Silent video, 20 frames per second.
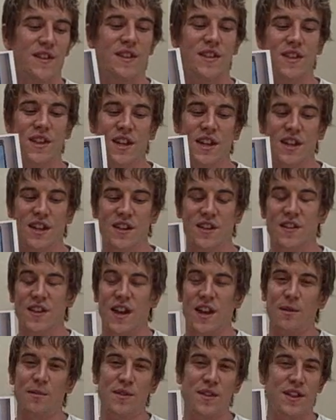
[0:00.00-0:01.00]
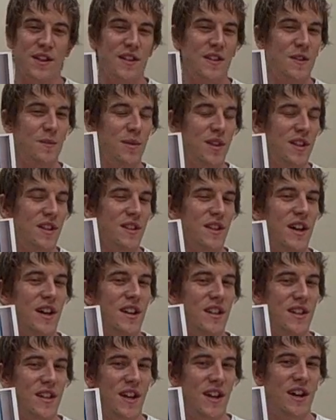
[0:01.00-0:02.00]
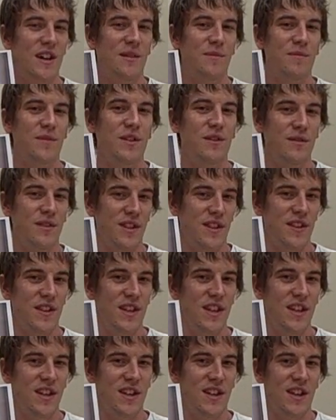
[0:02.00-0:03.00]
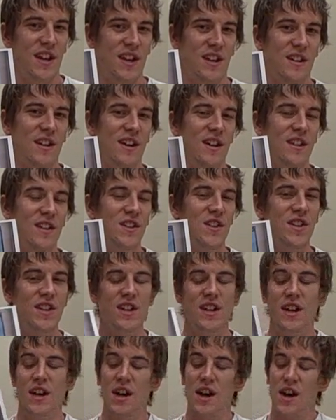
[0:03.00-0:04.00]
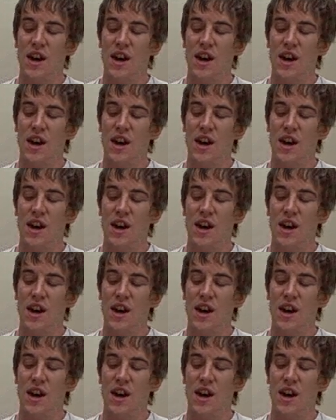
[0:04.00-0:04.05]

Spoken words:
The thing is, Amazon spent a lot of time doing this e-ink technology,